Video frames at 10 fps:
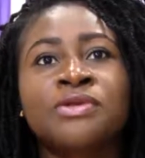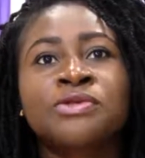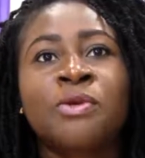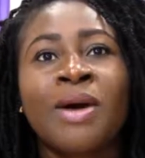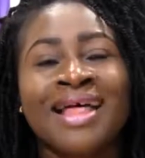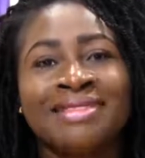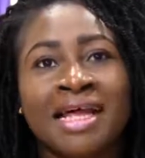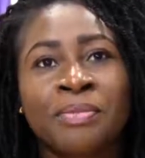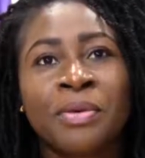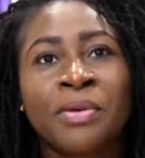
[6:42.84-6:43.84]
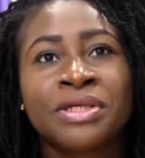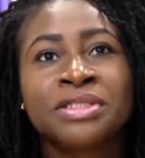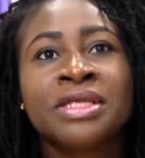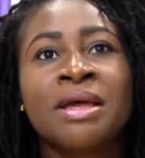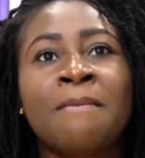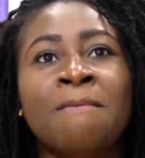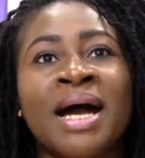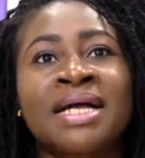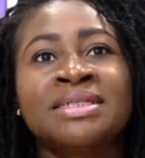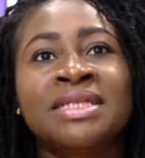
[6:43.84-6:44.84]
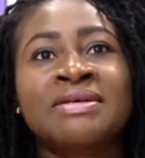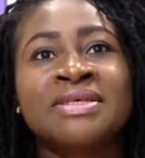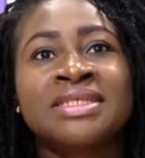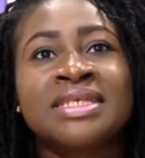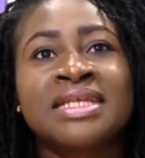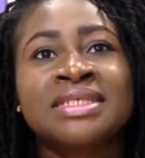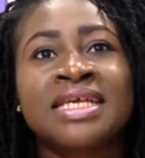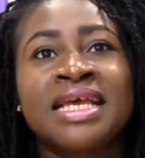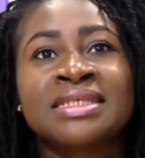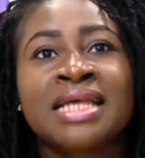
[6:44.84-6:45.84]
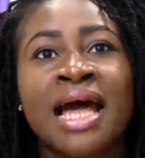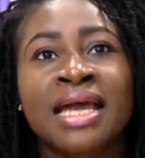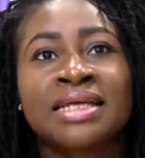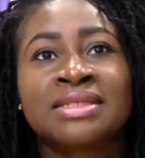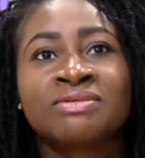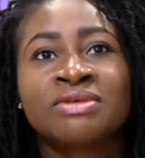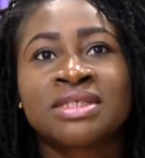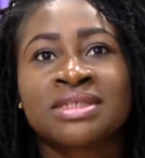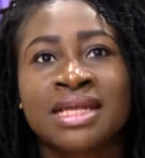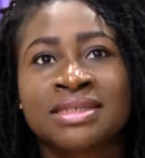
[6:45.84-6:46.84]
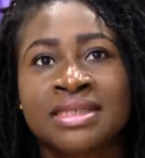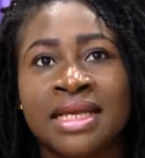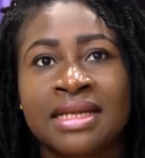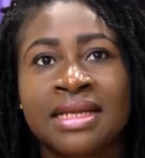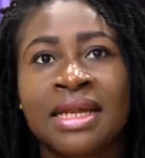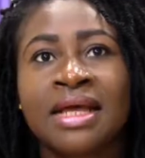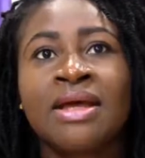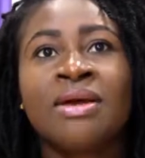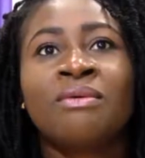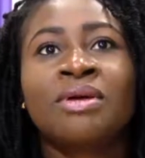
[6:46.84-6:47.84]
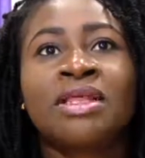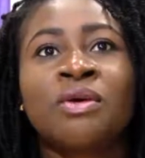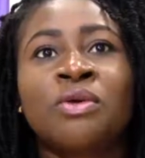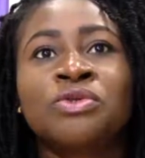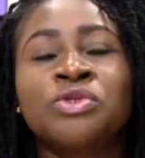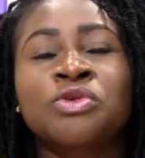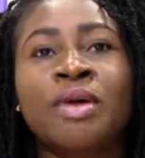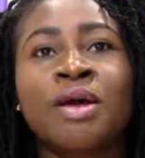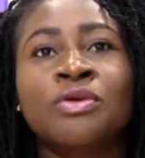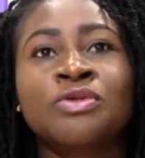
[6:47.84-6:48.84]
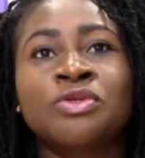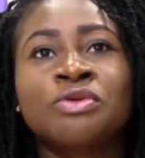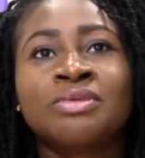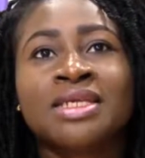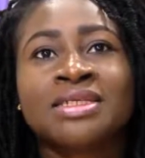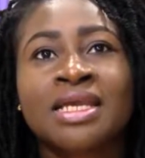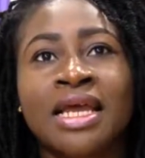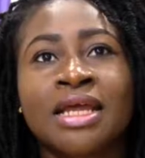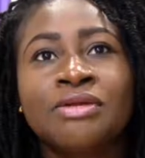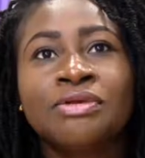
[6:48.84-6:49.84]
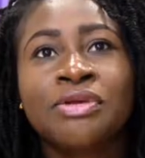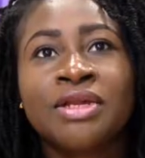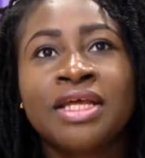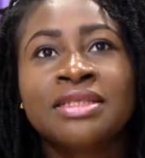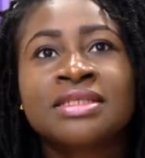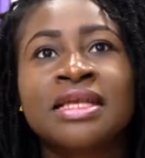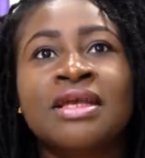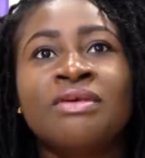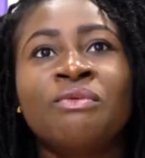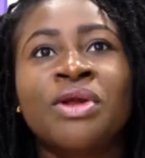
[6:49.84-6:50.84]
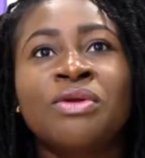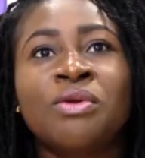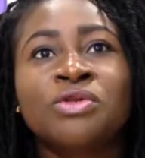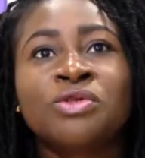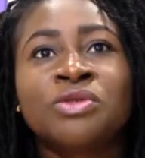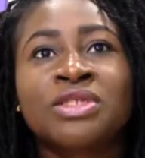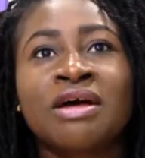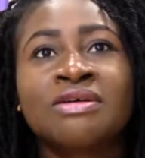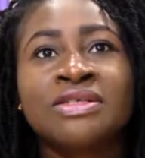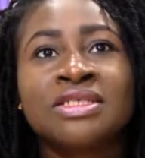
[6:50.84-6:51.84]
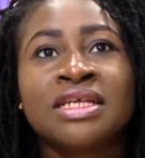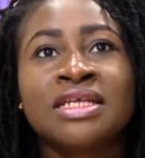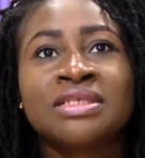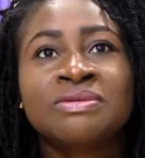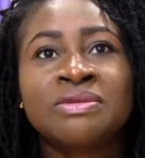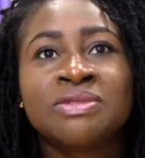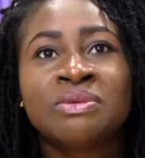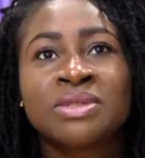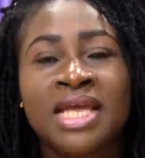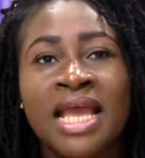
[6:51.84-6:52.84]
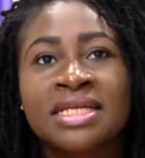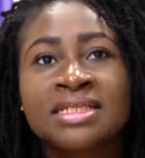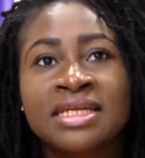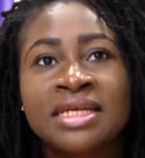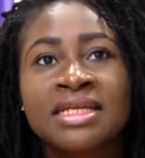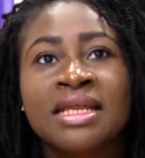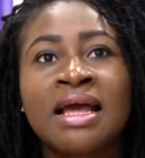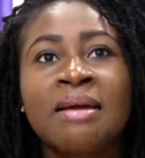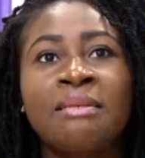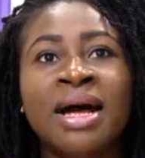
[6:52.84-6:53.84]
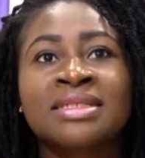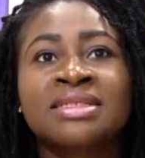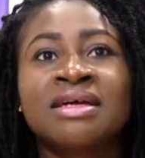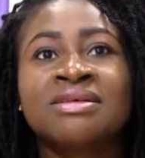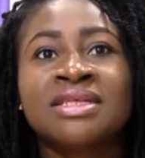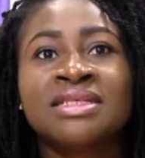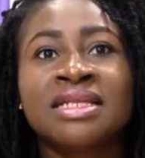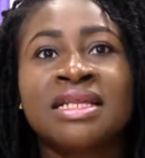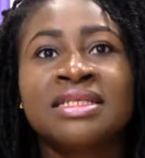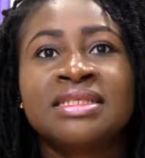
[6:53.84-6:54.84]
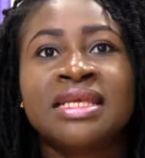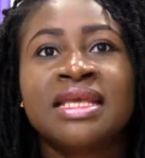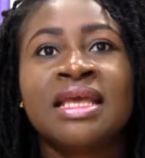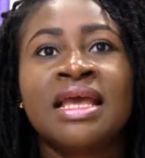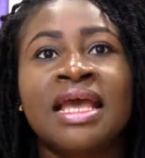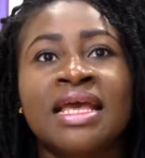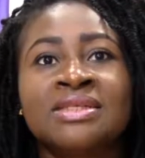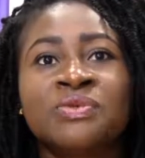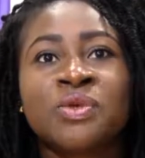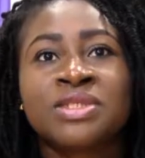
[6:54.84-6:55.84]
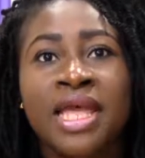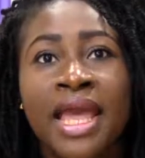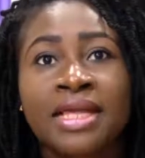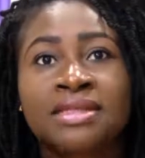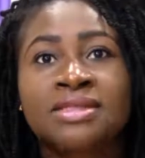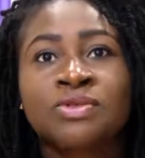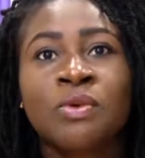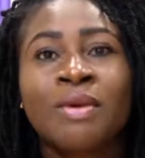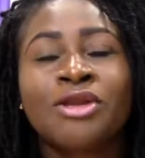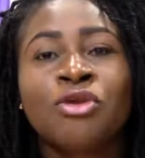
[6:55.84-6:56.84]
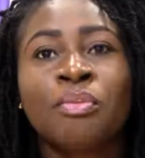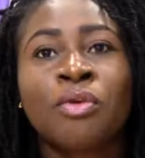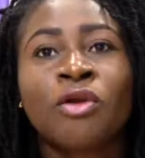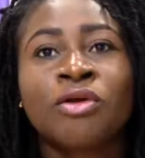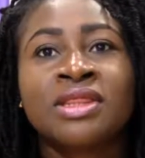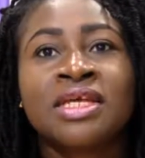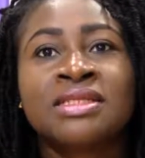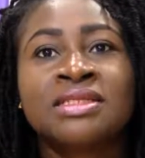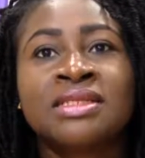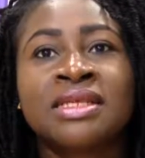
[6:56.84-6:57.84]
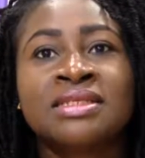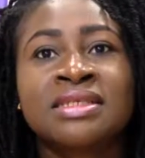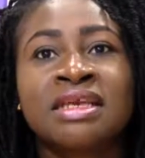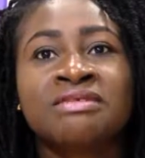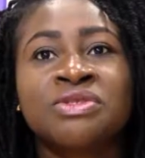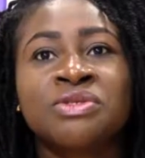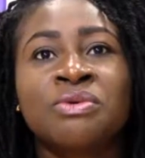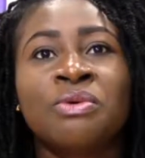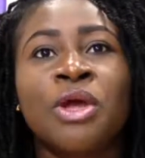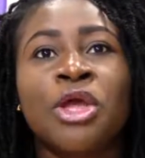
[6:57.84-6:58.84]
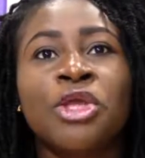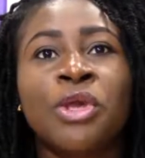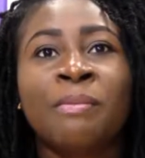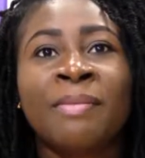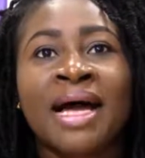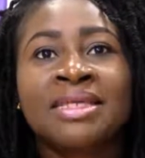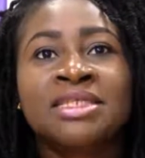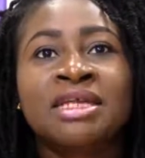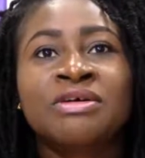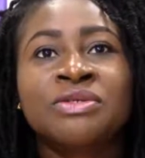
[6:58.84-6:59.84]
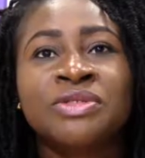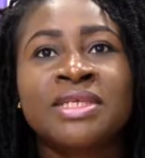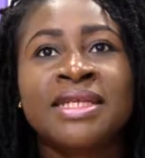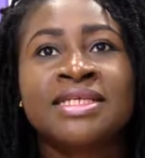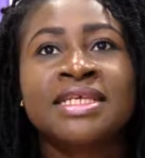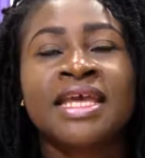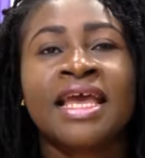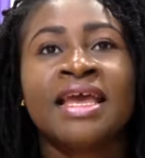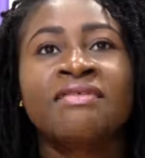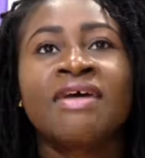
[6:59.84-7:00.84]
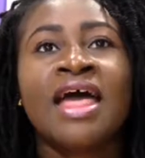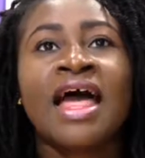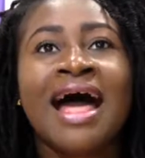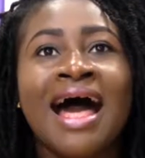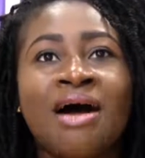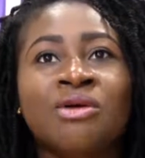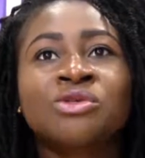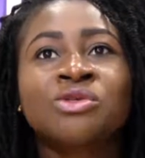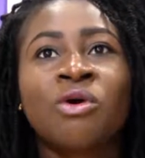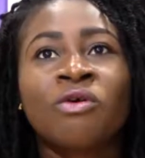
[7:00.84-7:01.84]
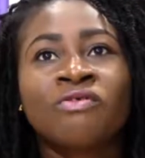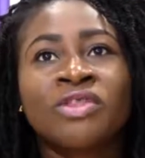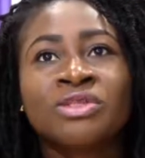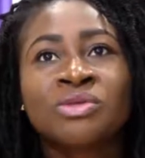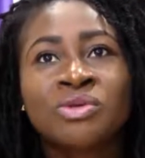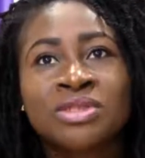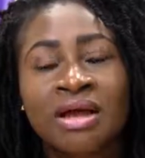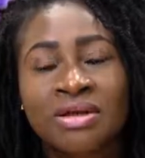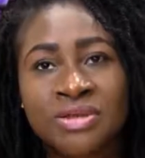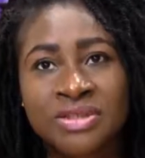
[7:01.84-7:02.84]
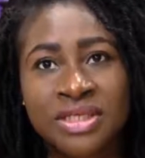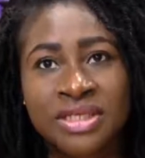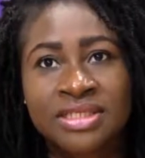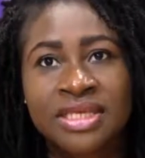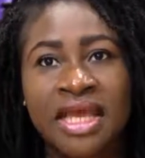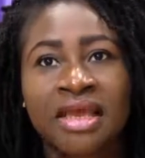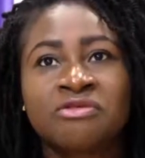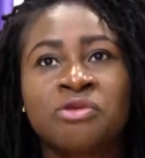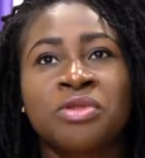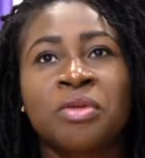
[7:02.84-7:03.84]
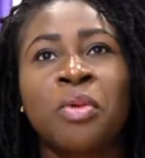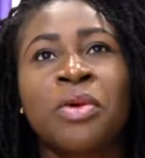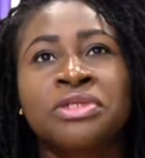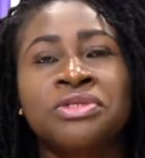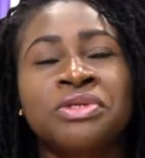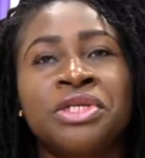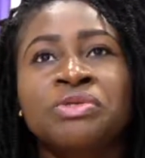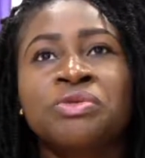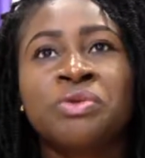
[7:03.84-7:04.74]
So at that point, marginal utility is highest, which is at 10. When the consumer consumes the second unit, we know total utility was what? 18. Marginal utility is what? 8. So when you plot this, this gives you your marginal utility curve out of the total utility curve. So the point you need to